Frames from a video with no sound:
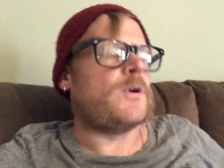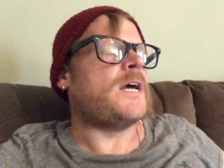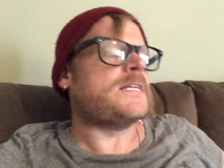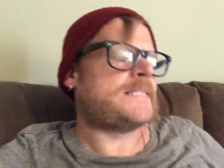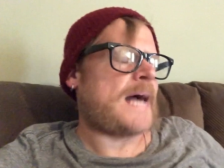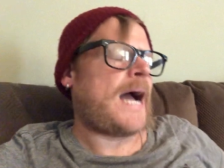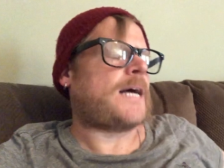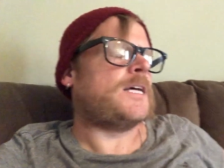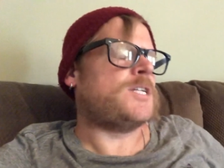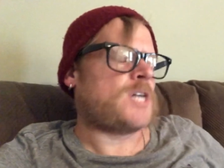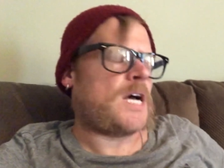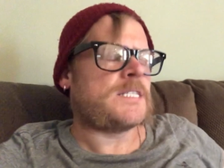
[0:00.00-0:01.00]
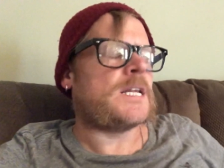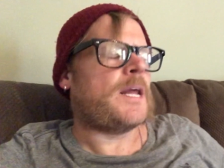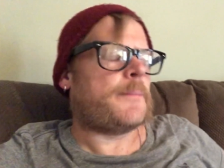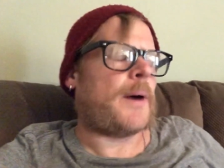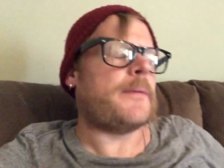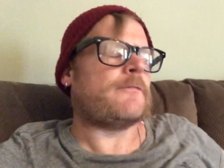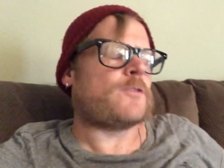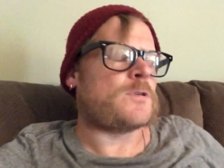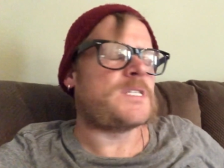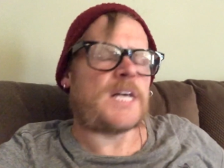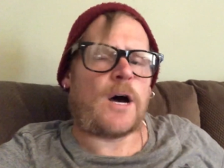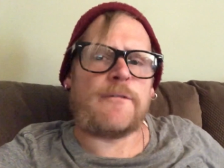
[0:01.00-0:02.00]
Exactly, Justin. They probably have their
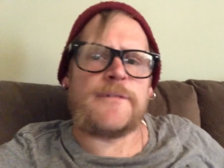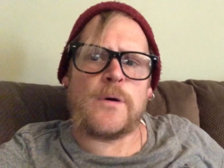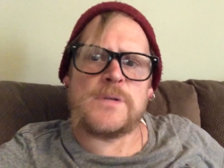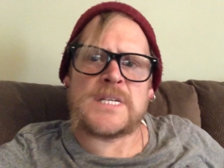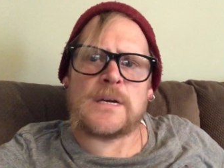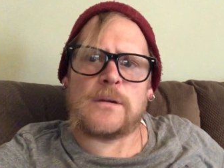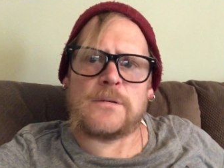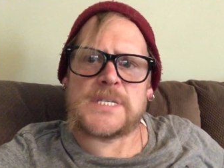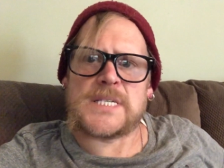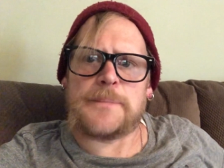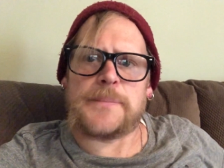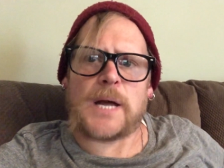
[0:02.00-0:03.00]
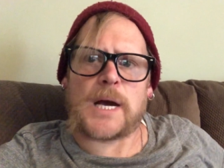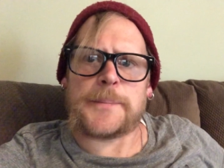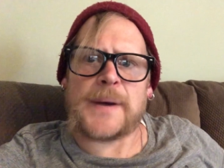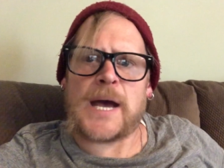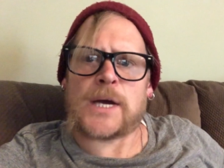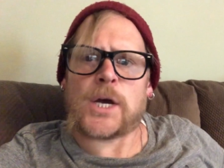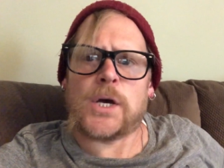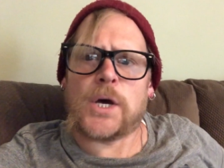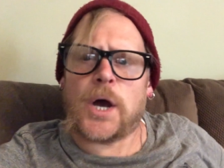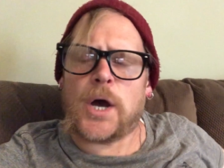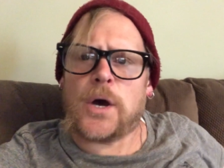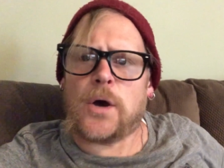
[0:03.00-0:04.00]
cell phones in a little Ziploc bag.
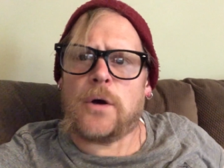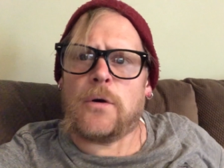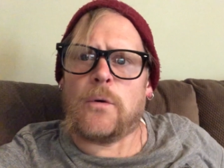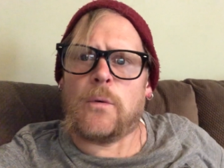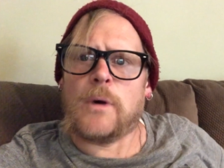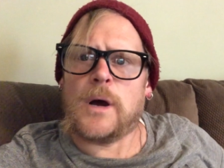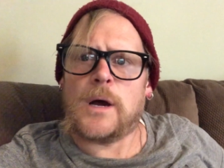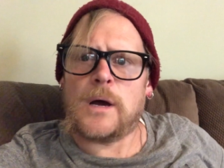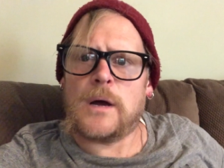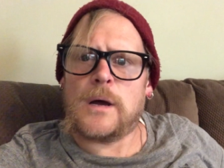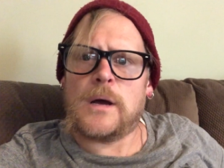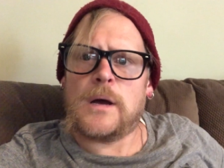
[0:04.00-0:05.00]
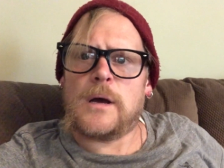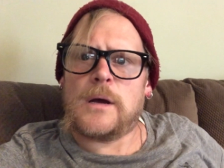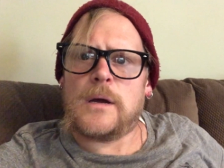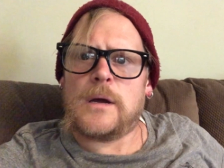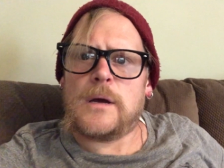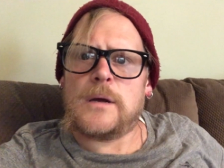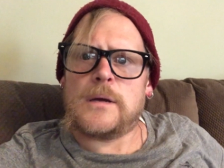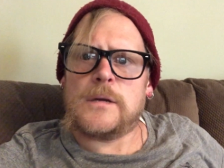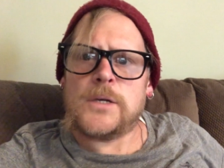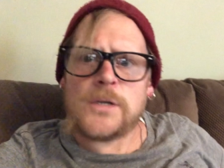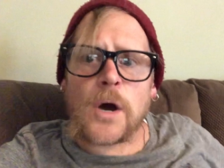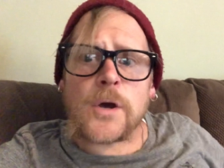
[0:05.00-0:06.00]
Ew!
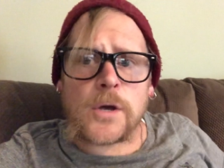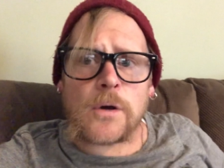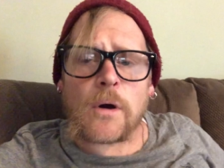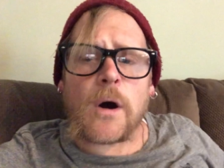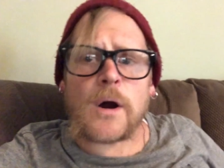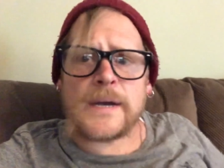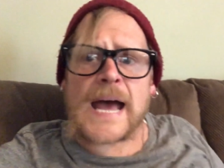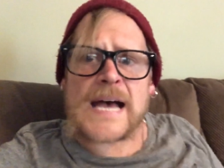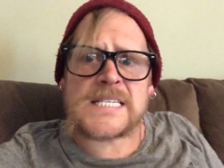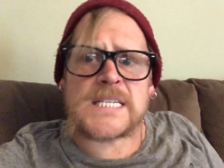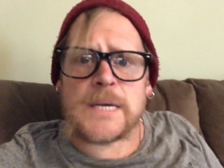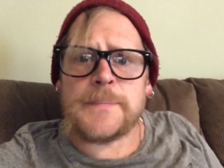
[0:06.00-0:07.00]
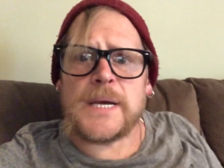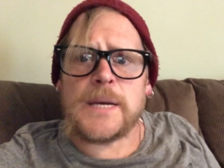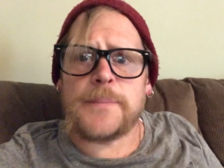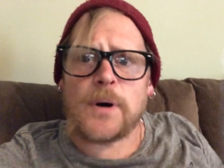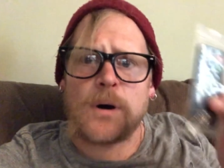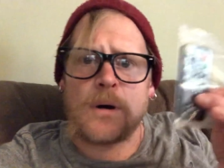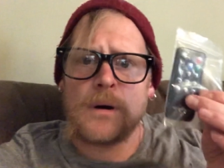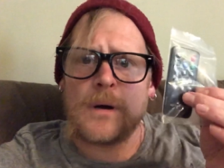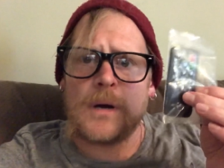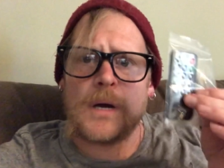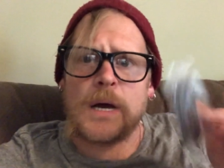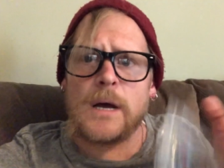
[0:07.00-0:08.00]
You know who you are, nasty people.
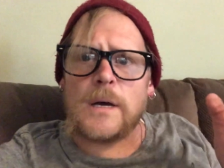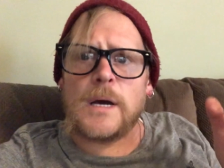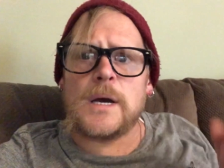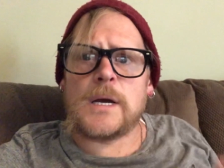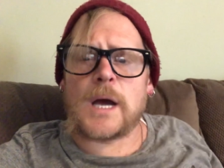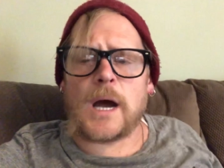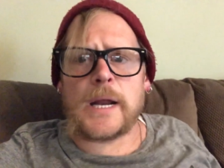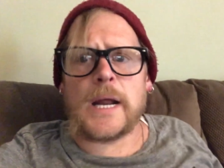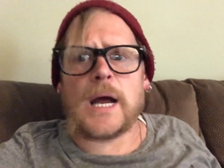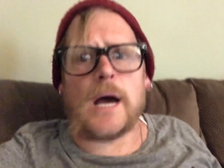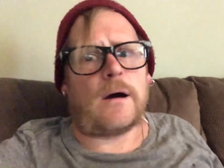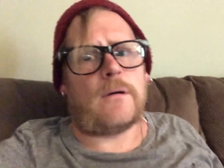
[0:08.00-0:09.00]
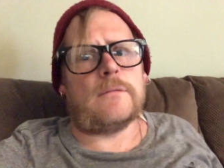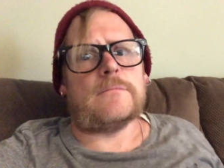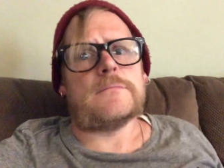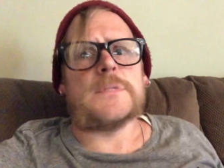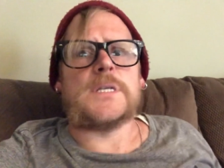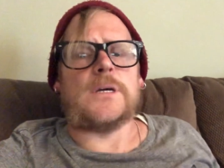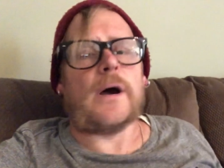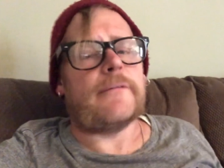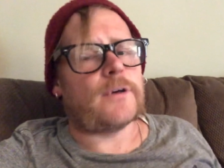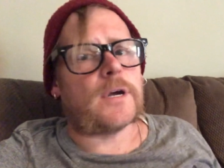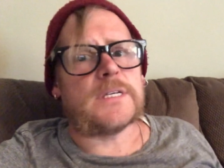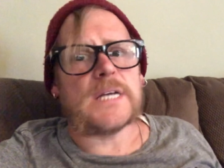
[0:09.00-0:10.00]
Cut it out. So
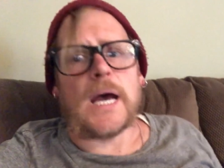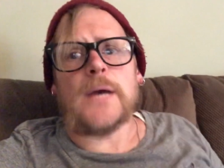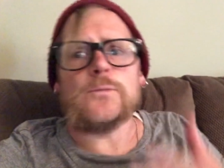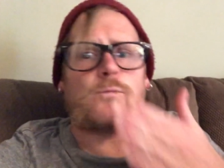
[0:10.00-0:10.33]
have a good day.